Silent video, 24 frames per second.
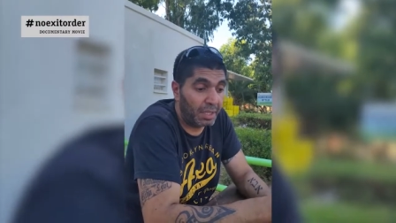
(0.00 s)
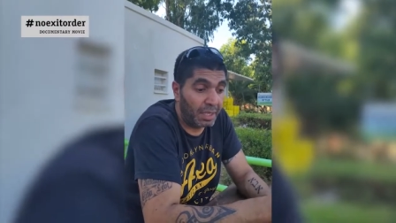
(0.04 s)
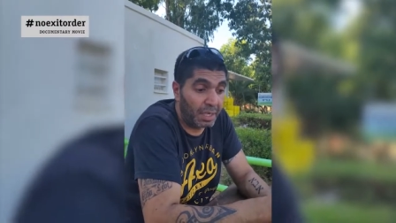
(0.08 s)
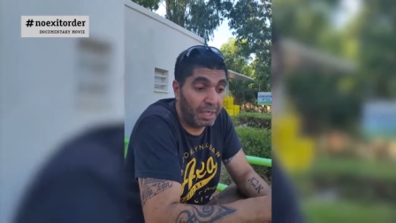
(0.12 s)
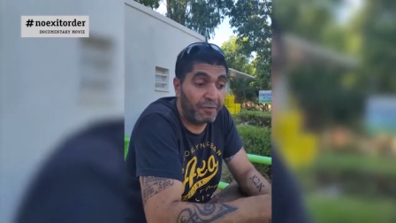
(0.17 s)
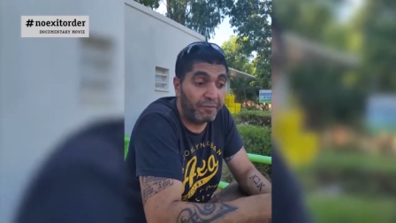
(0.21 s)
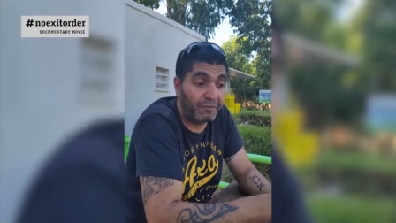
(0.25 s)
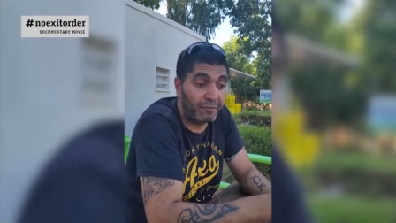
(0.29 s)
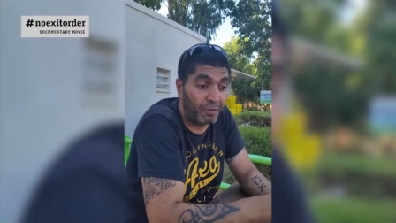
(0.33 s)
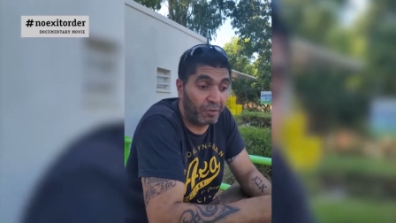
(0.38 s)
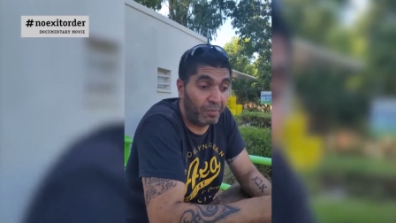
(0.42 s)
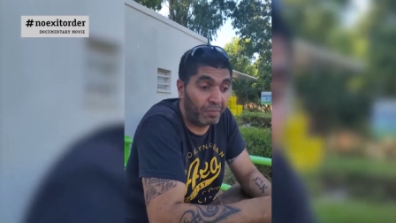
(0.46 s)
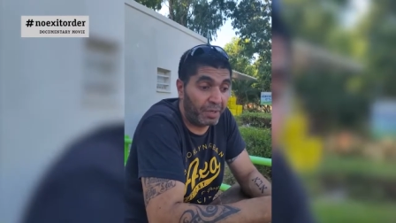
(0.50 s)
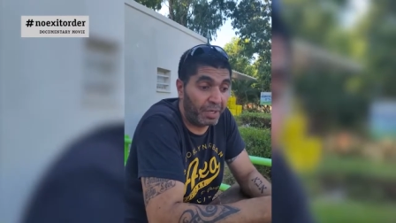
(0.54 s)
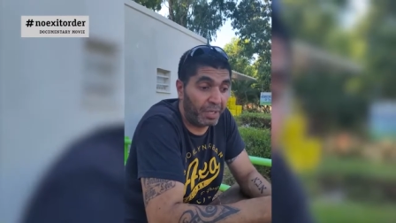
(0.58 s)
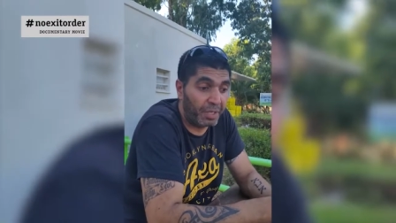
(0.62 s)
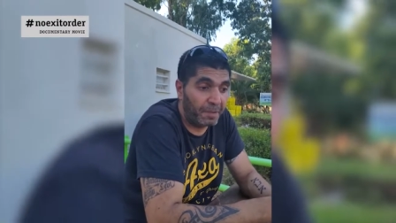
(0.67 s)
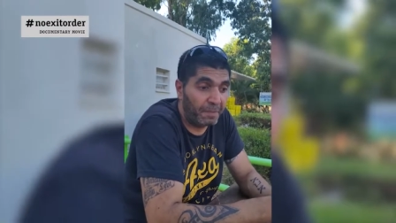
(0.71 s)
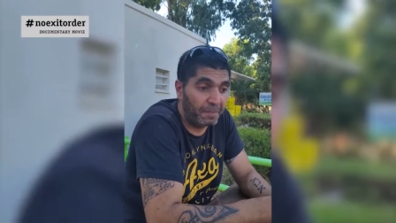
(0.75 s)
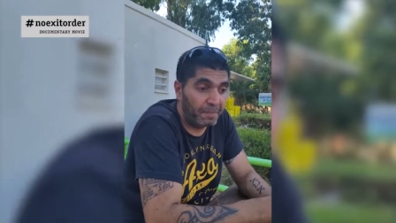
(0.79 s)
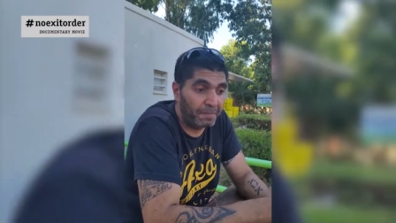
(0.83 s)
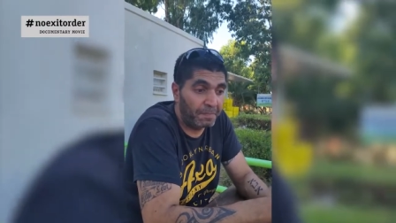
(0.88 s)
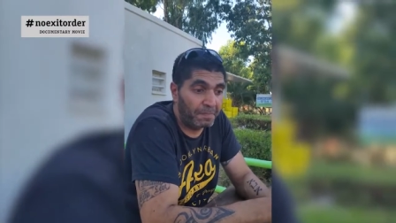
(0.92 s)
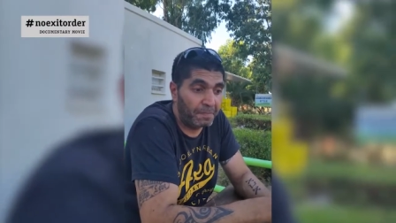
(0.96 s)
her from me.
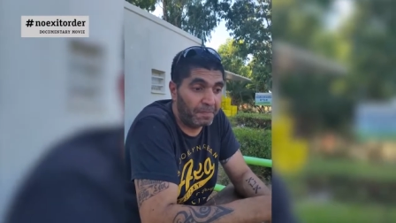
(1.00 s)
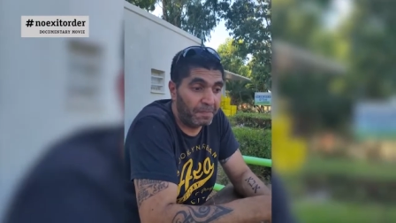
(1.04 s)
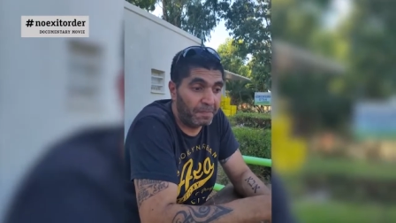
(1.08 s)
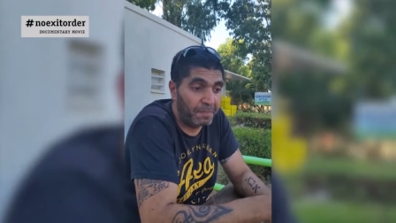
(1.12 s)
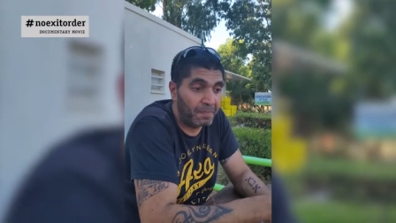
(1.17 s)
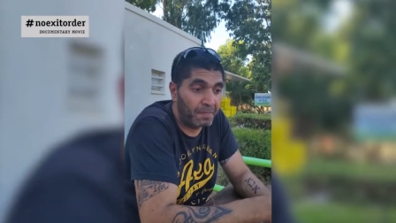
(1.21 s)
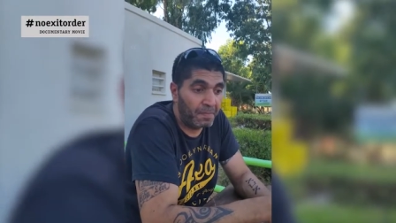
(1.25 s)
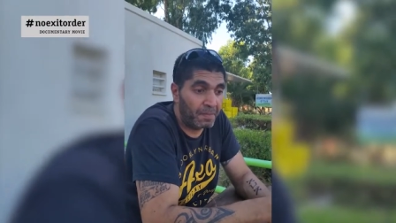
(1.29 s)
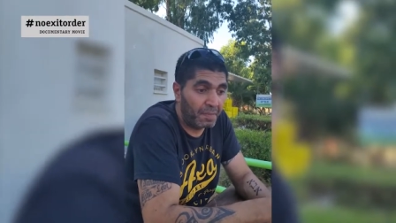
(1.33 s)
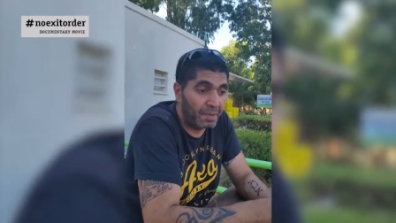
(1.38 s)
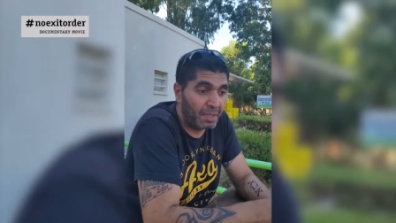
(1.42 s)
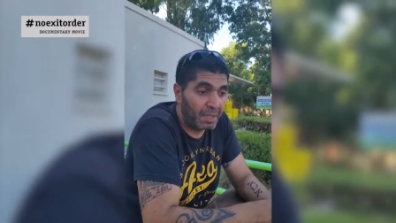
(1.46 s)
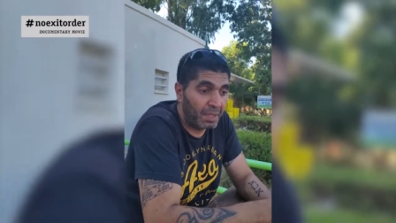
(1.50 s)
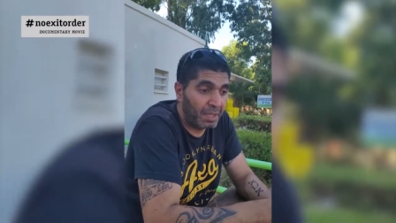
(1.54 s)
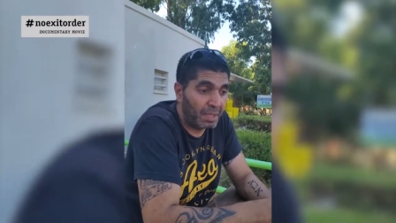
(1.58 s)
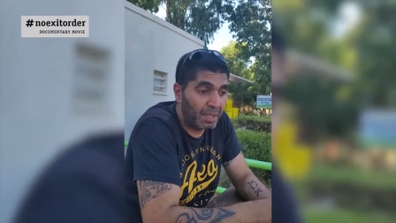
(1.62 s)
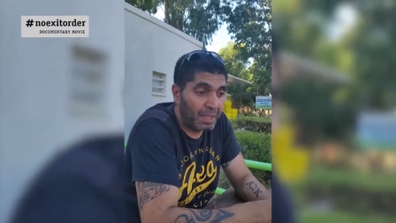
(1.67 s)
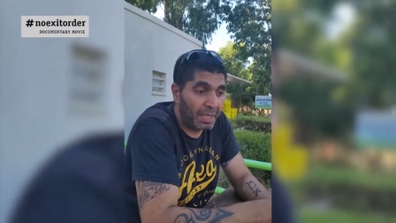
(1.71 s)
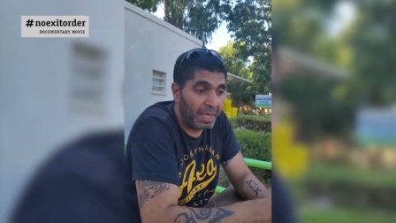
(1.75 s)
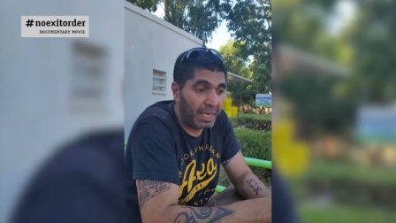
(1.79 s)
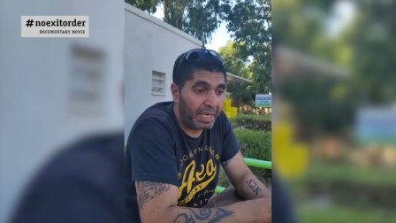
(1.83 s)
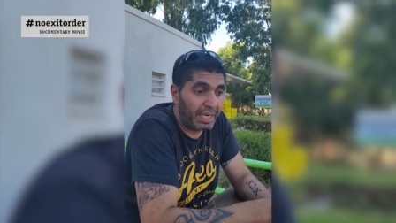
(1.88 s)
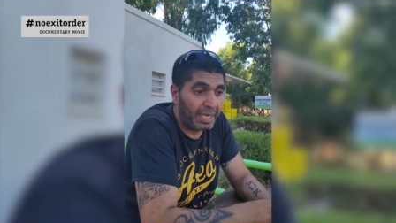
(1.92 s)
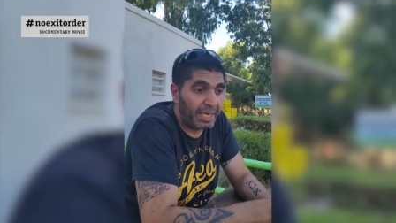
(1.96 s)

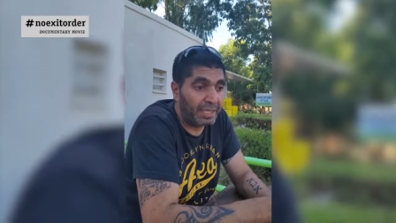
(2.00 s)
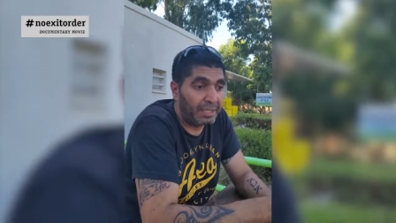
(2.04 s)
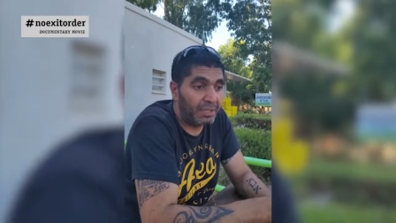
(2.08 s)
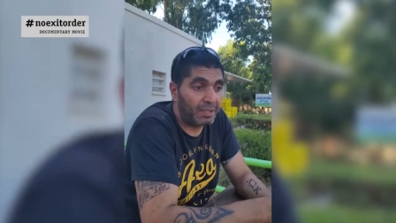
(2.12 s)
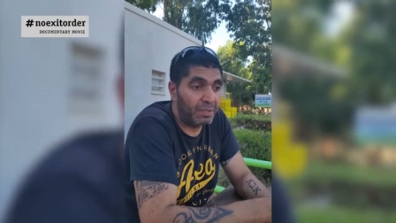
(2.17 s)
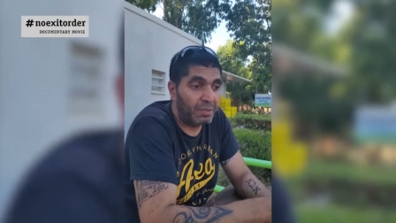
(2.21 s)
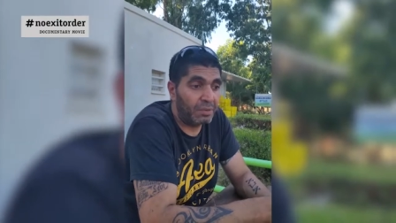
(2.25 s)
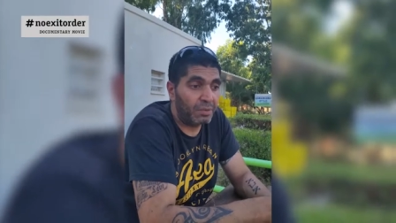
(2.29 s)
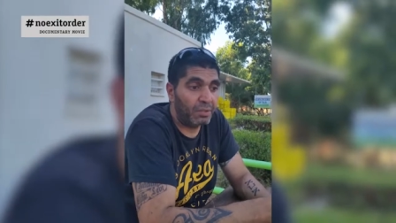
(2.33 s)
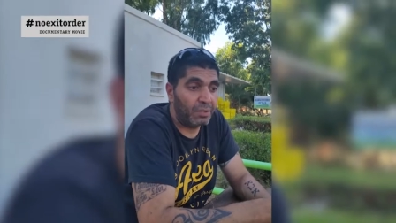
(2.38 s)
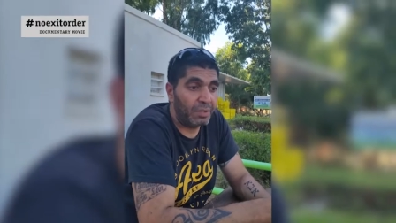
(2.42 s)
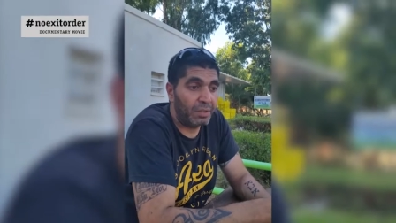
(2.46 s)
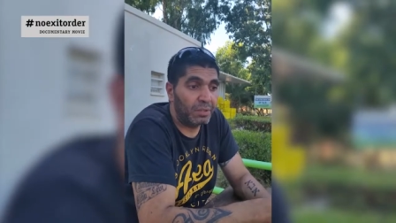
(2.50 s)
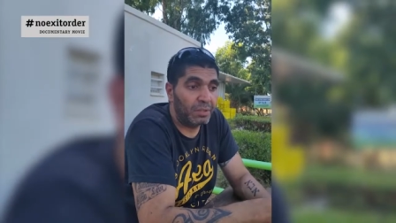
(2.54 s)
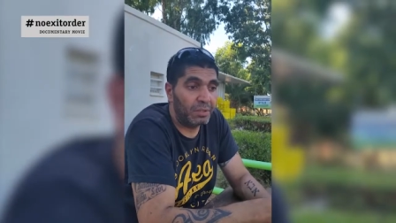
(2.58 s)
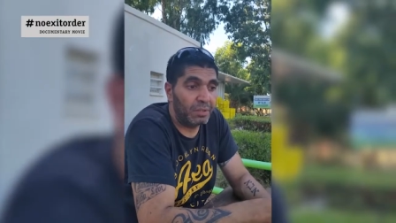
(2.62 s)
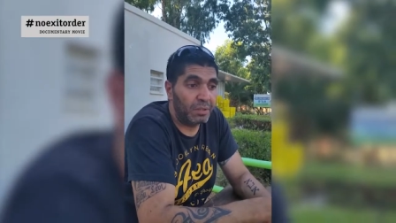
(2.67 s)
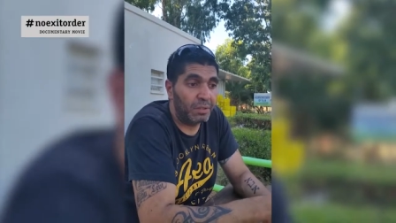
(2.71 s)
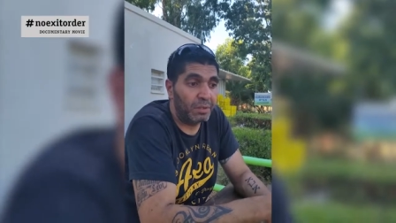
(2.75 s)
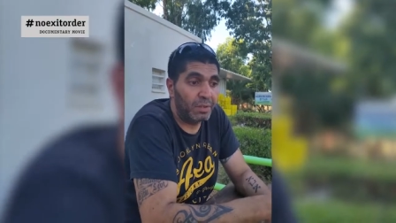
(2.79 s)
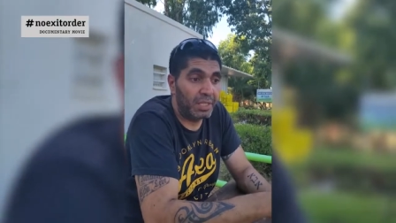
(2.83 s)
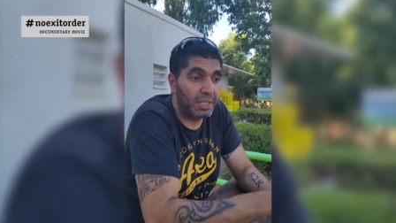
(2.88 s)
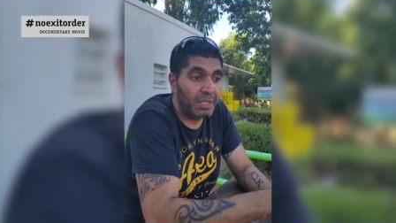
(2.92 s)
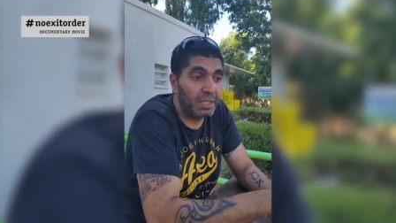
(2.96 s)
And I don't want
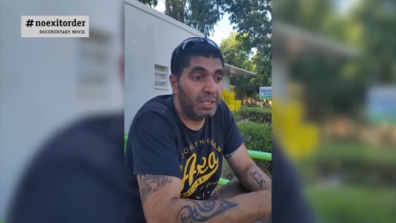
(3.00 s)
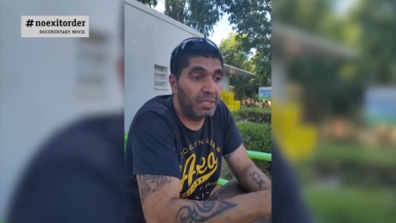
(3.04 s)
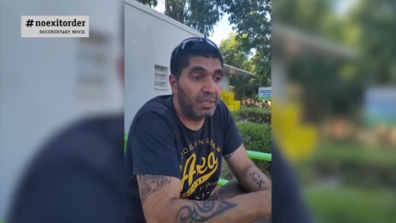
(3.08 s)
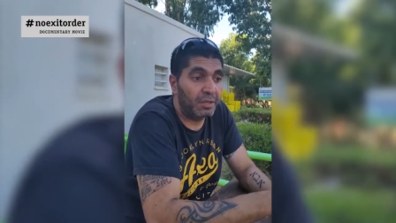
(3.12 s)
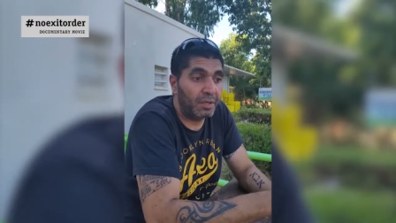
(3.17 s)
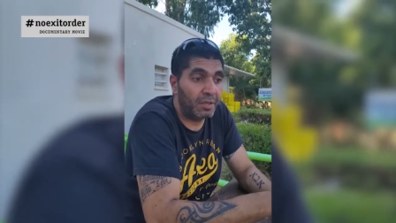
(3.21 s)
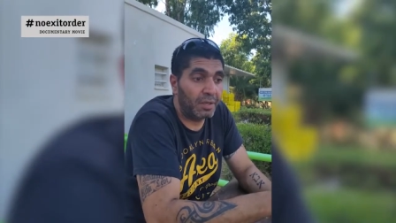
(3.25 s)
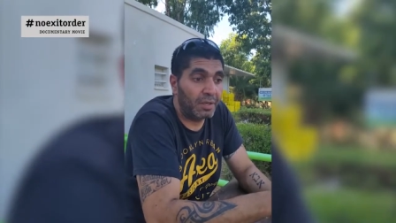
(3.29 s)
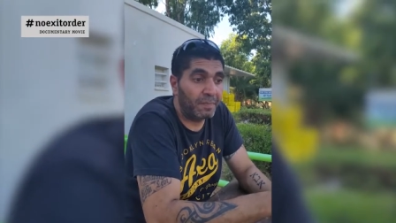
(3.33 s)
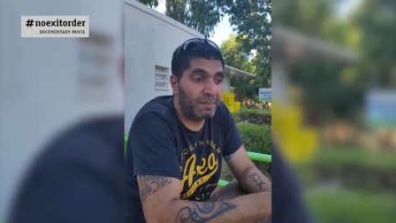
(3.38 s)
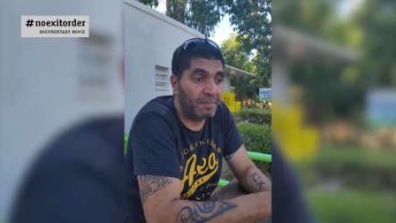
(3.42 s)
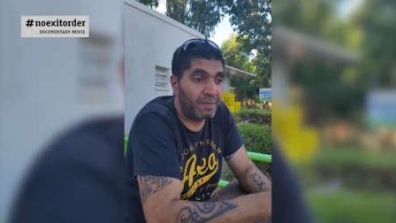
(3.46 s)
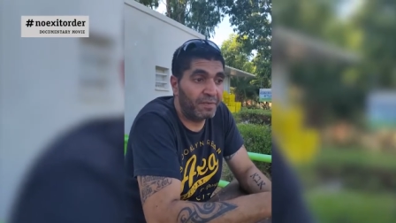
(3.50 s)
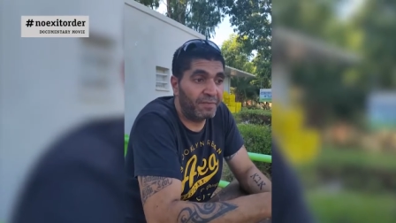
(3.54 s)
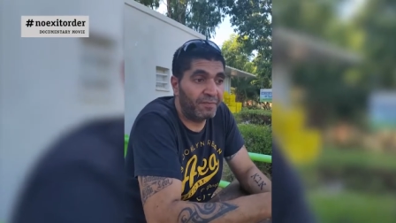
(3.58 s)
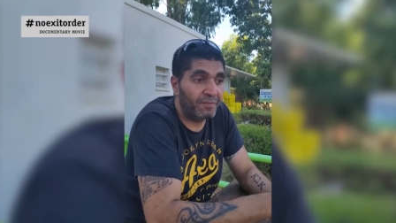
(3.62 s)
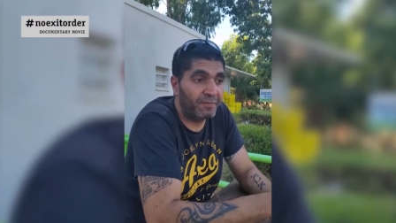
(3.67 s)
to interrupt